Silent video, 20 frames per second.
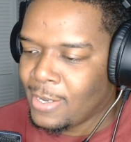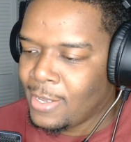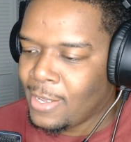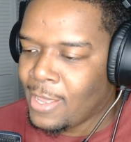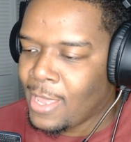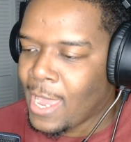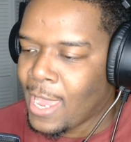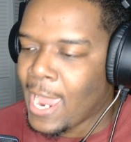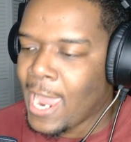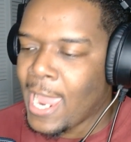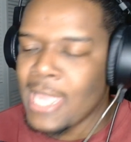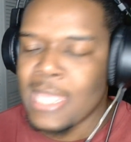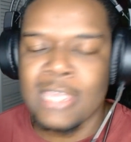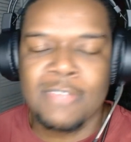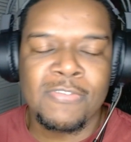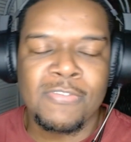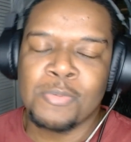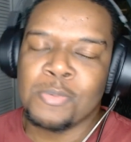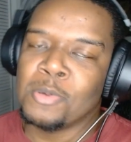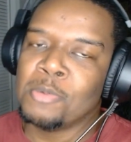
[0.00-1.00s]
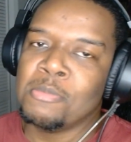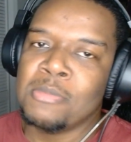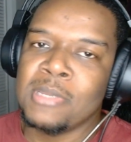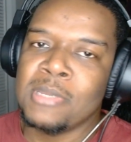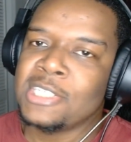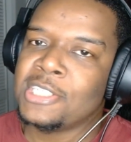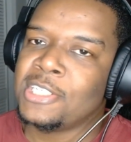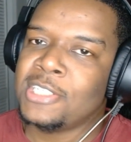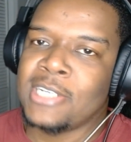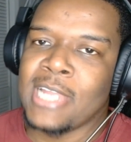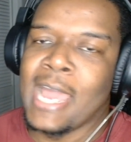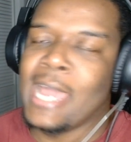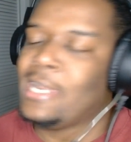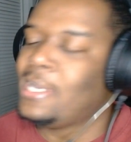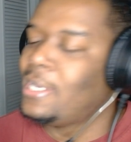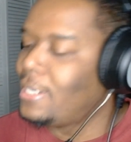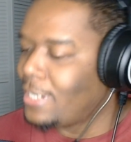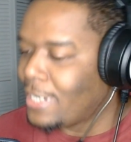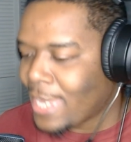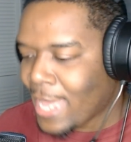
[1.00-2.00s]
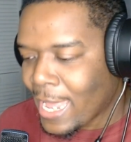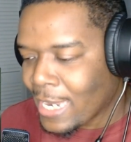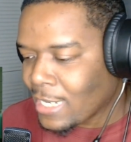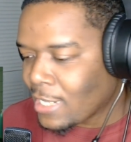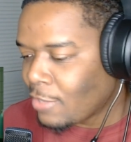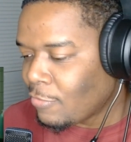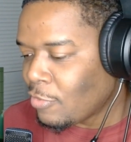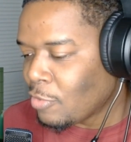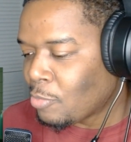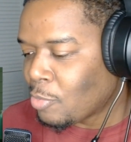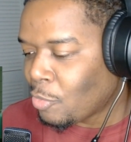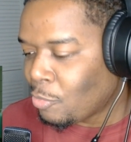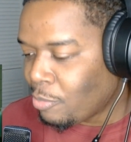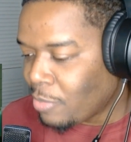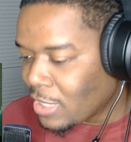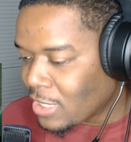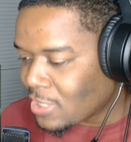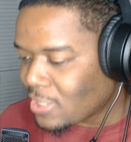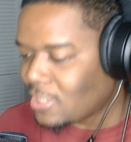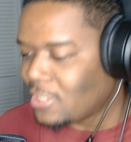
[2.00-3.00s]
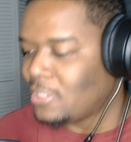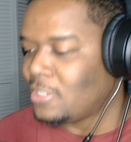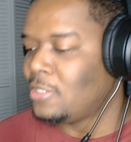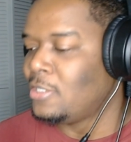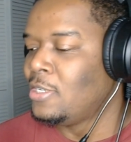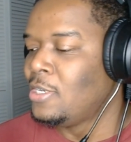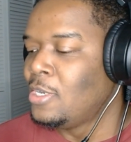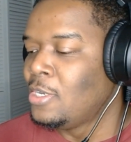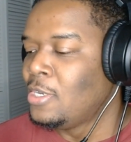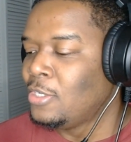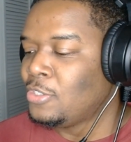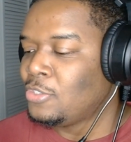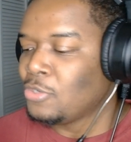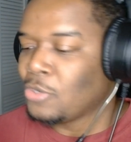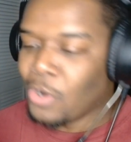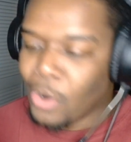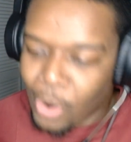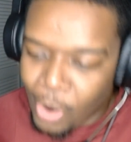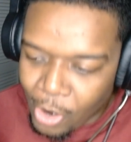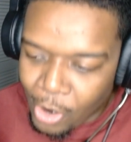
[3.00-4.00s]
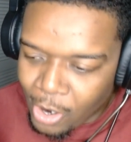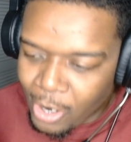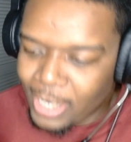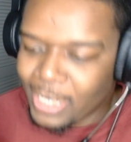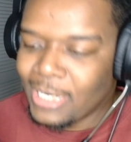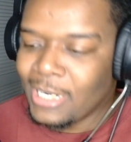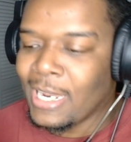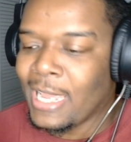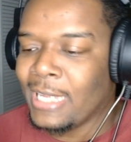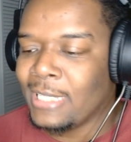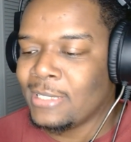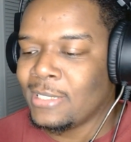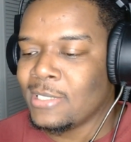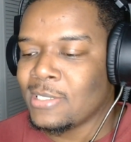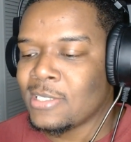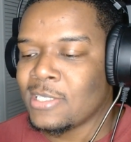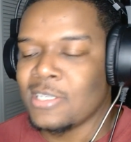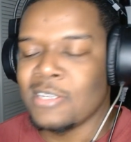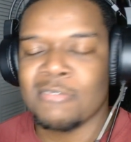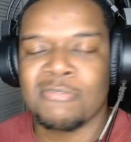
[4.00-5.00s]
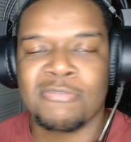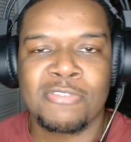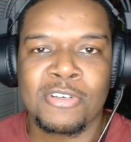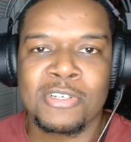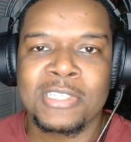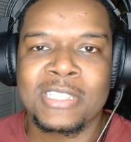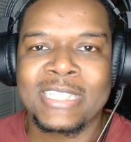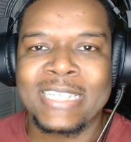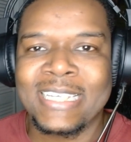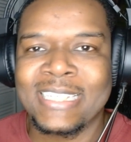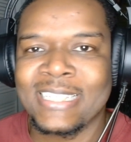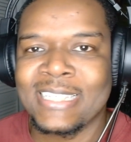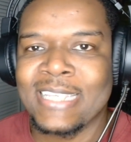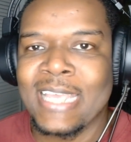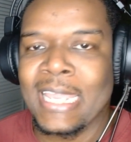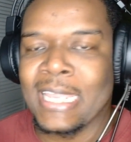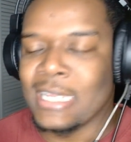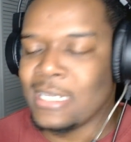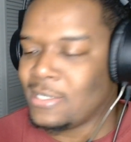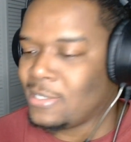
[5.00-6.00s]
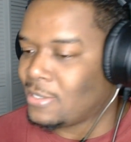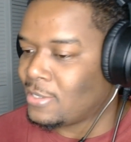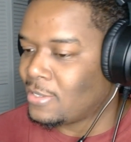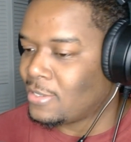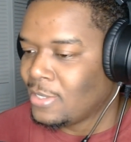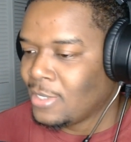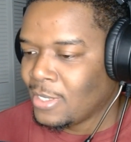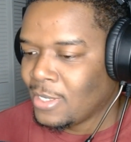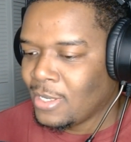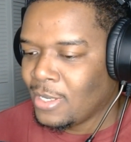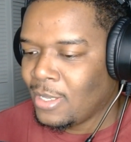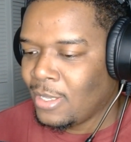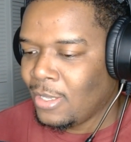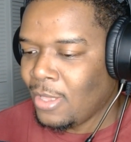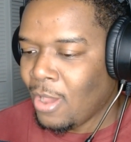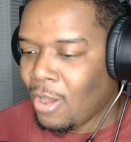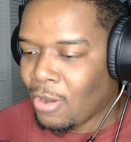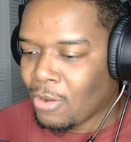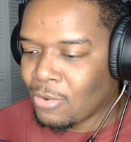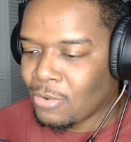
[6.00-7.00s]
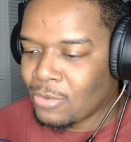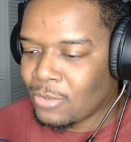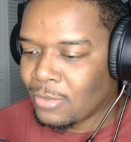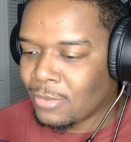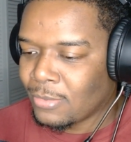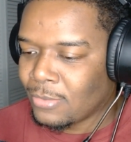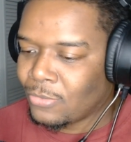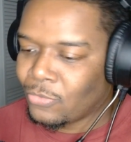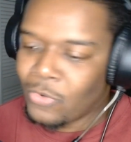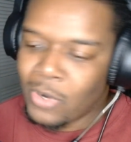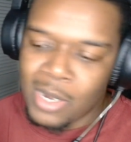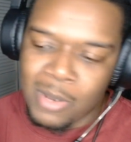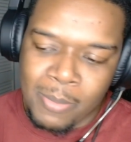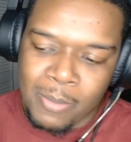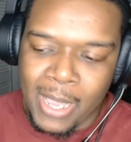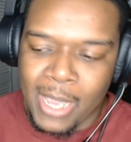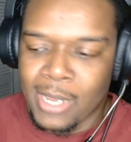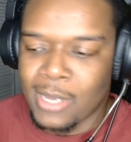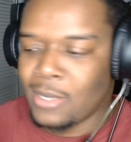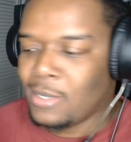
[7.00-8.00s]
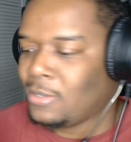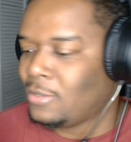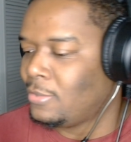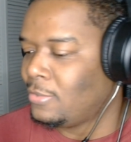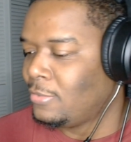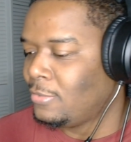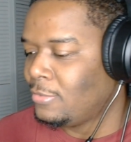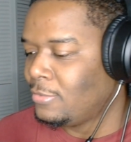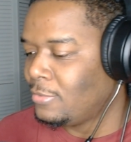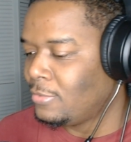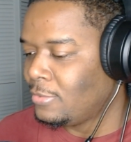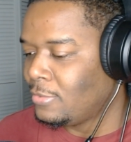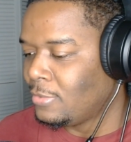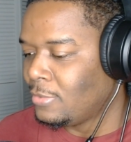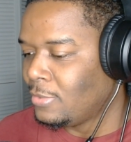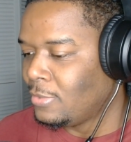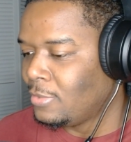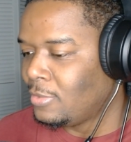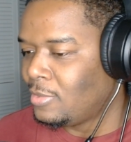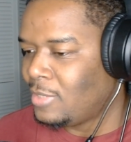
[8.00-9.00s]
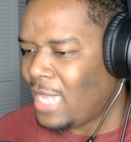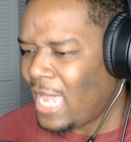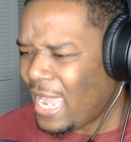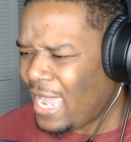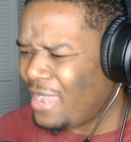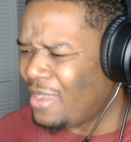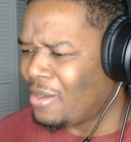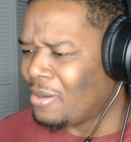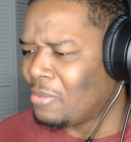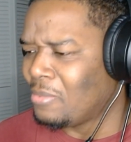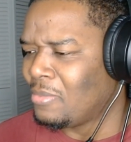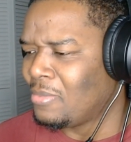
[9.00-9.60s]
I ain't give you permission. I did not give you permission to go hard like this in the first 10 seconds. Yo. Run it back. Damn.